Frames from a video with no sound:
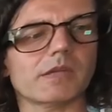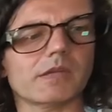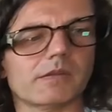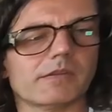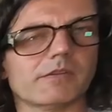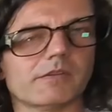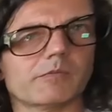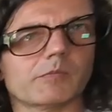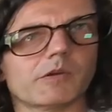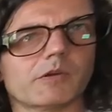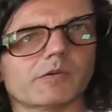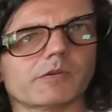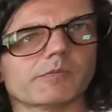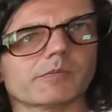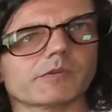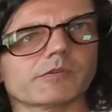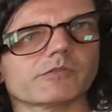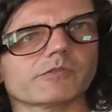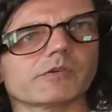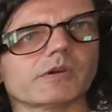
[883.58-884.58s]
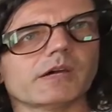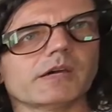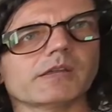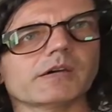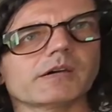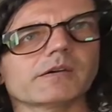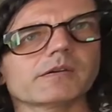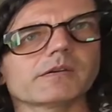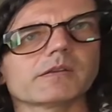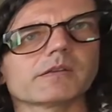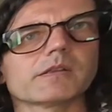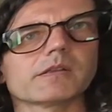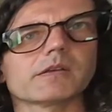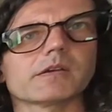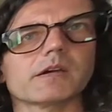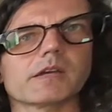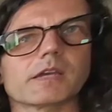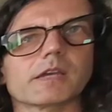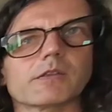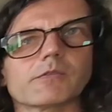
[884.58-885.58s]
That's my response to Anna.
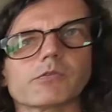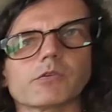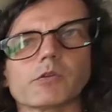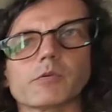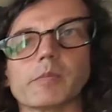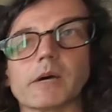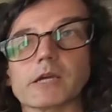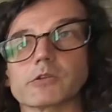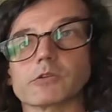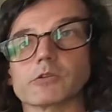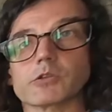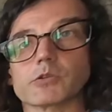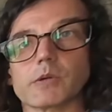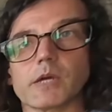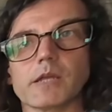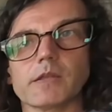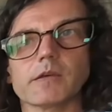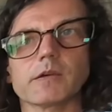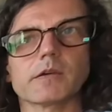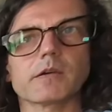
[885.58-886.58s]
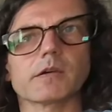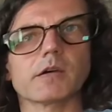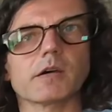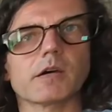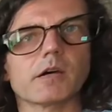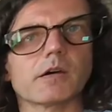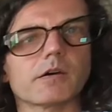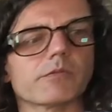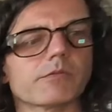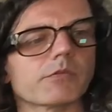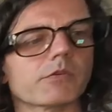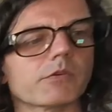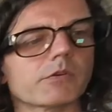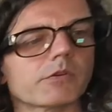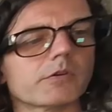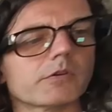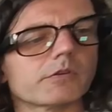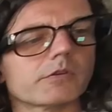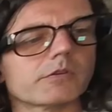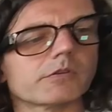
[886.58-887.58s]
I can follow back the thread for
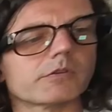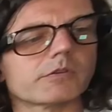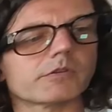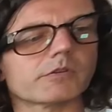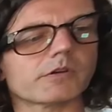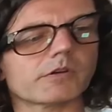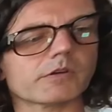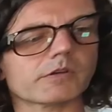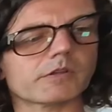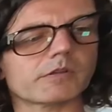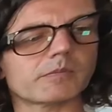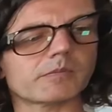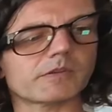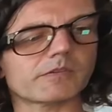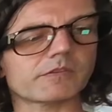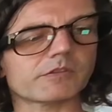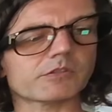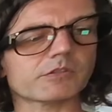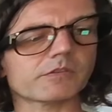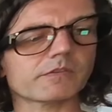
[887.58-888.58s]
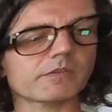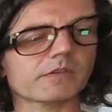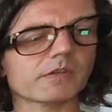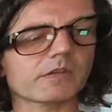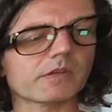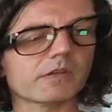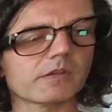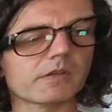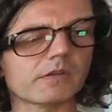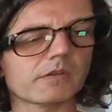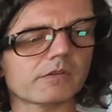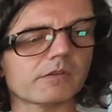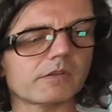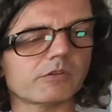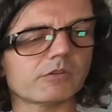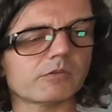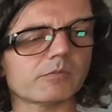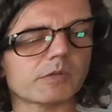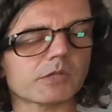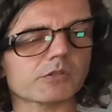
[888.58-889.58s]
the talk and messages. I
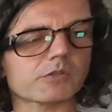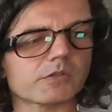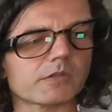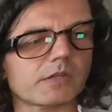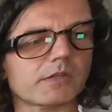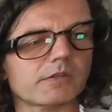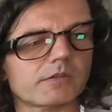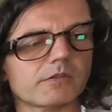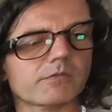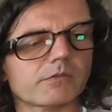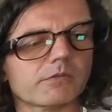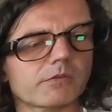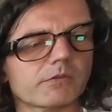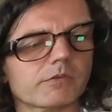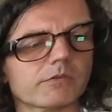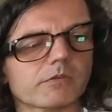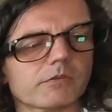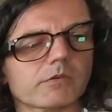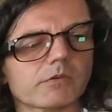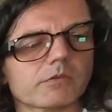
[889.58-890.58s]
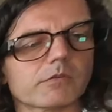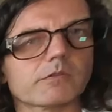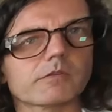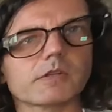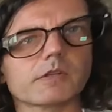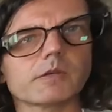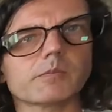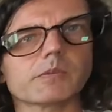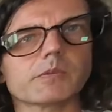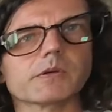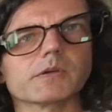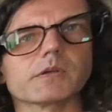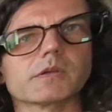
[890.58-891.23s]
need to make sure that this phone doesn't go to sleep.